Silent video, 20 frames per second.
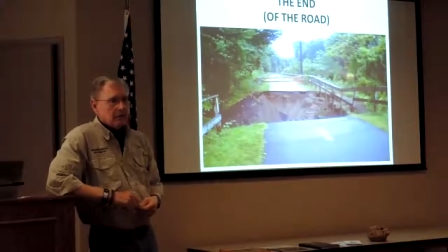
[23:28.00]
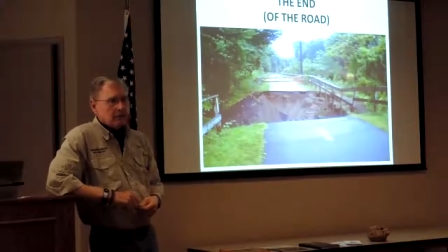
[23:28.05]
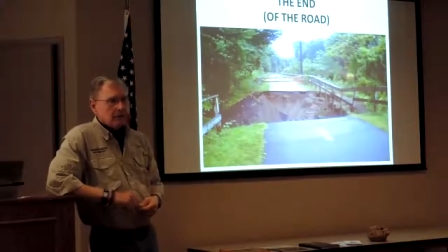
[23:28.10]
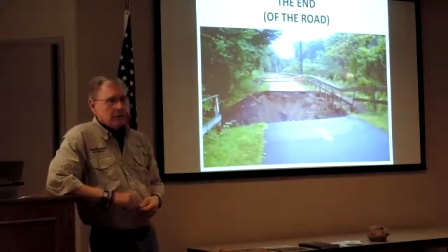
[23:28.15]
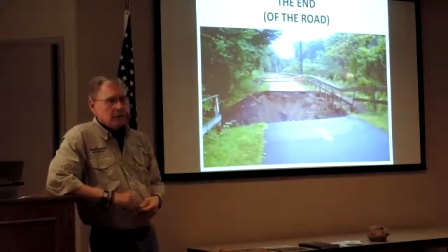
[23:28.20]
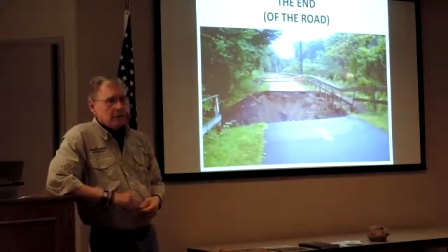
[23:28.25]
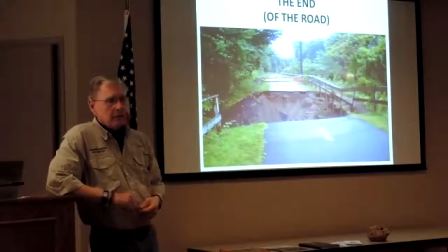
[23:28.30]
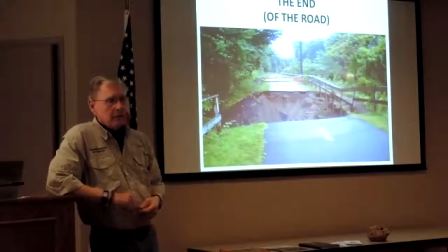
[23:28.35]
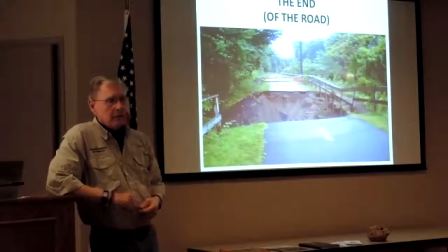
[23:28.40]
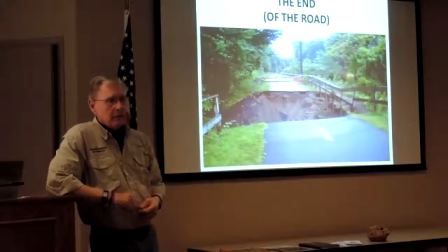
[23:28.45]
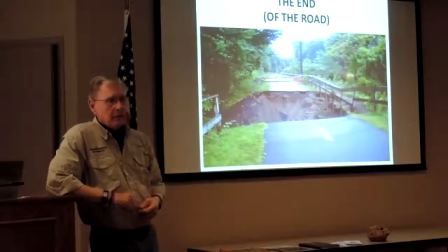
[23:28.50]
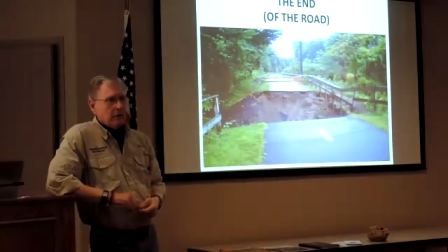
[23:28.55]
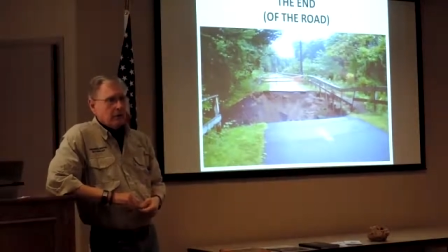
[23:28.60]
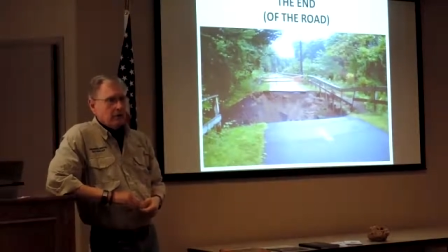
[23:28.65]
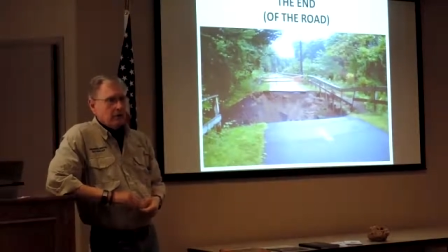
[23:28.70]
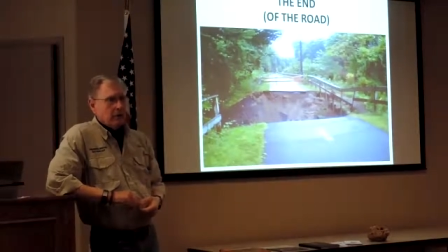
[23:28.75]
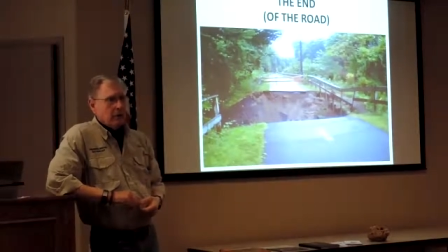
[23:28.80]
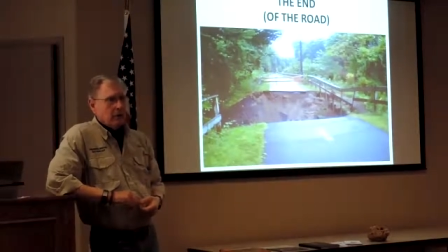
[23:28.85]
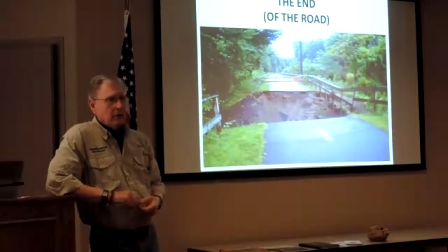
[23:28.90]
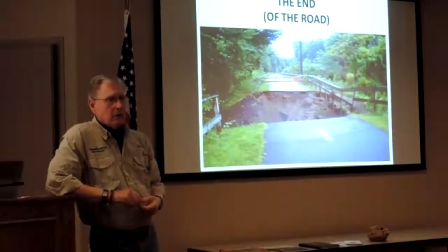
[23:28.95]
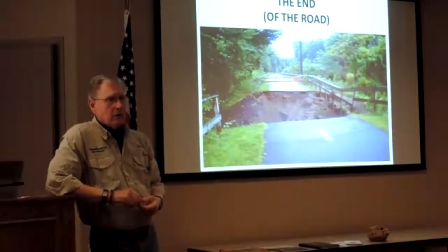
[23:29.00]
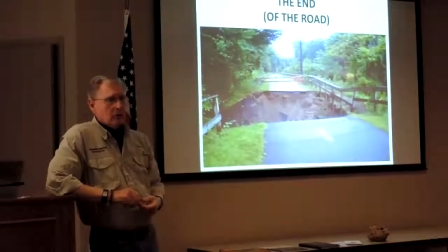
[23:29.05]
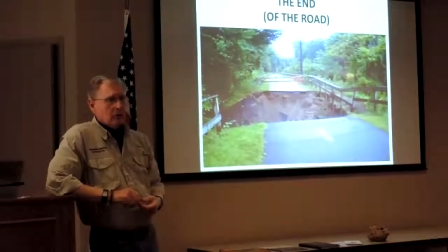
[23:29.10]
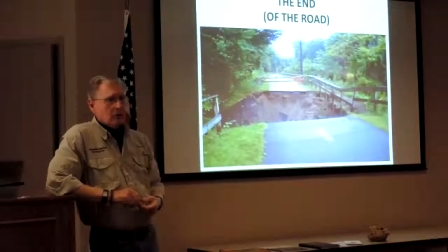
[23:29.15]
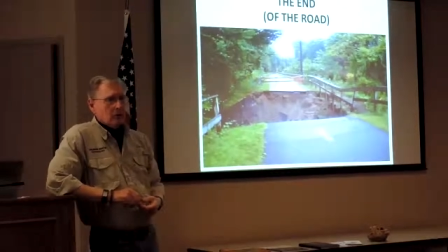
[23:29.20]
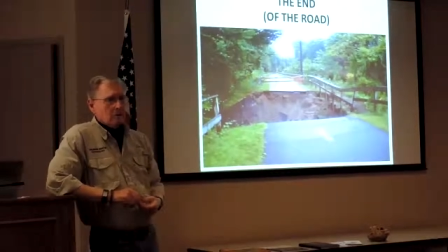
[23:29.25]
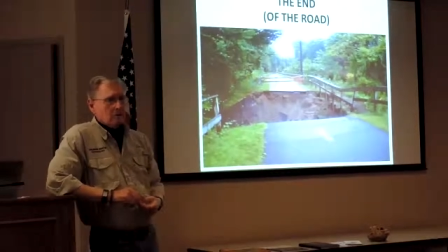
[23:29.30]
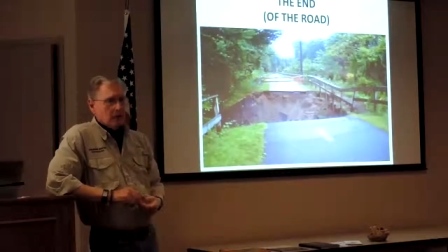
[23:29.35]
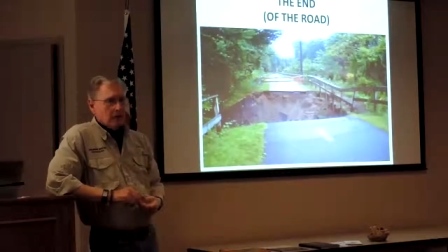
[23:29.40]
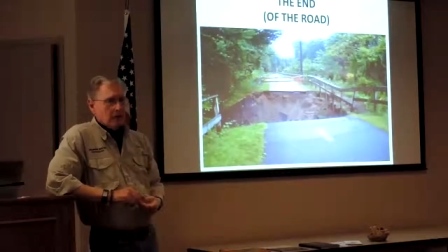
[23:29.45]
uh, could cause a sinkhole,
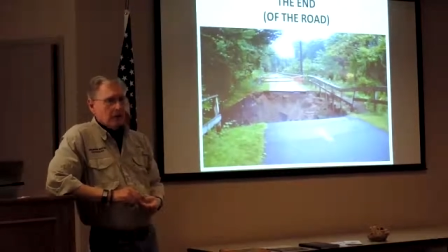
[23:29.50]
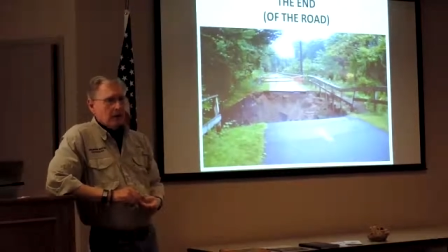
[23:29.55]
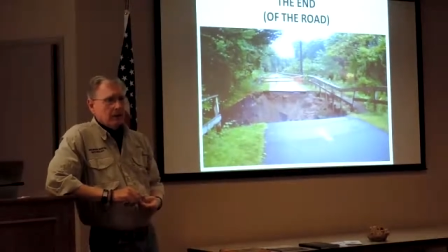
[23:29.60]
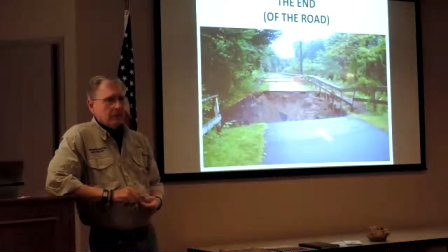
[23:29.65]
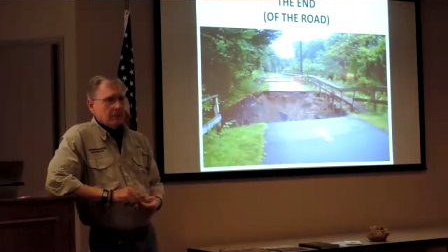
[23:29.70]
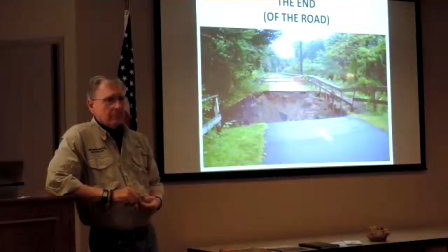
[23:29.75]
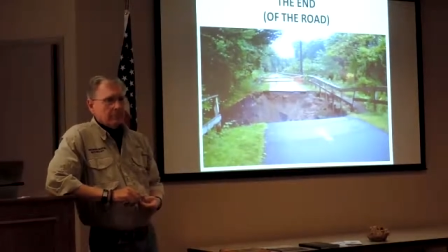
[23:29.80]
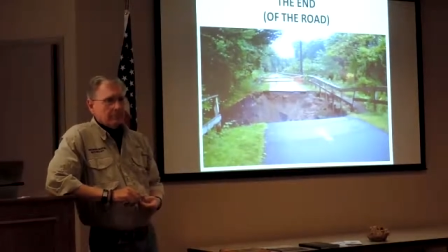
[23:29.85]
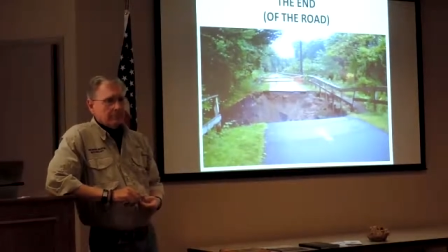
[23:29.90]
yeah